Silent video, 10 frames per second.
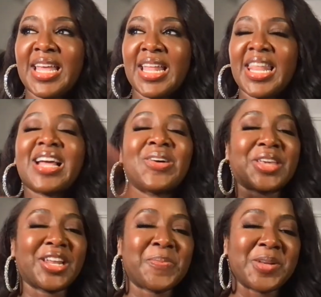like I'll
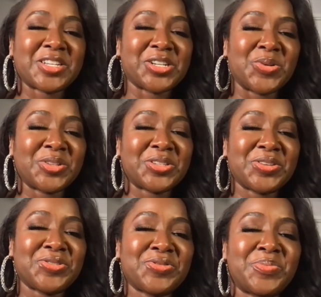get up and show it to
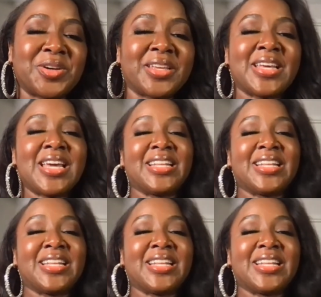you, but